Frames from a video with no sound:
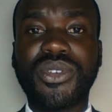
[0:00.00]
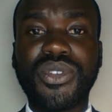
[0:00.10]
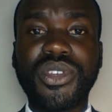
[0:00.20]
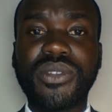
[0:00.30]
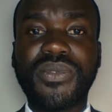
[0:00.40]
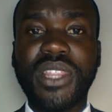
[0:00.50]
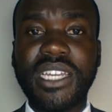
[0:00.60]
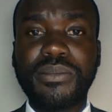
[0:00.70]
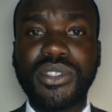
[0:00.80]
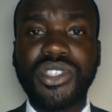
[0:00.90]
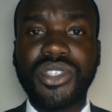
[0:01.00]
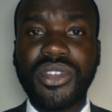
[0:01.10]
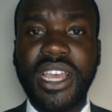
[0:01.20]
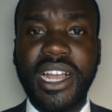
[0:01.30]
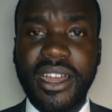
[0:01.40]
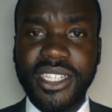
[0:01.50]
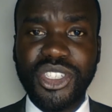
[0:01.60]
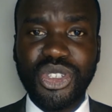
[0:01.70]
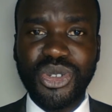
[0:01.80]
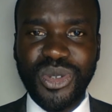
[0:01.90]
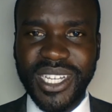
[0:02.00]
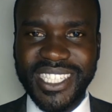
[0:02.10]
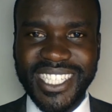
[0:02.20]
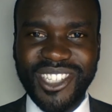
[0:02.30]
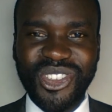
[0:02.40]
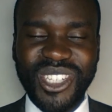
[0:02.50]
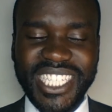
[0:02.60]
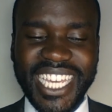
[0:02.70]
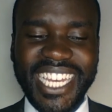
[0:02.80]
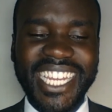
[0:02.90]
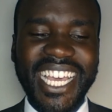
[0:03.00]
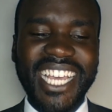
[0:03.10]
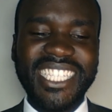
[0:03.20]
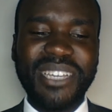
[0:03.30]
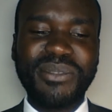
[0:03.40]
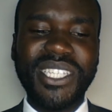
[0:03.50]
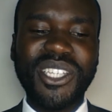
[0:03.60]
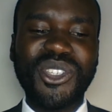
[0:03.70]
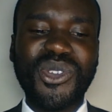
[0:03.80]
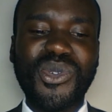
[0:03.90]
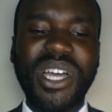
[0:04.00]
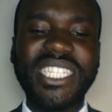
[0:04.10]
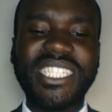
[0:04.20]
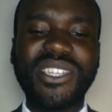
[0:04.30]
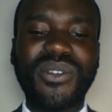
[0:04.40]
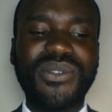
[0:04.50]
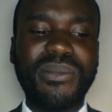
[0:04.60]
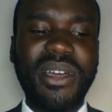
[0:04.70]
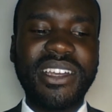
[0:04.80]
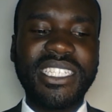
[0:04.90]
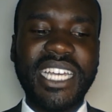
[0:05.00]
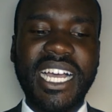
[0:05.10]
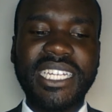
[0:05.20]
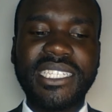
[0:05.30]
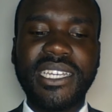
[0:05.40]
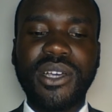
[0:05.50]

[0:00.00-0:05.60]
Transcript: Authority for that position, I encourage you to look at Section 10, subsection 1C of the Marriage Act,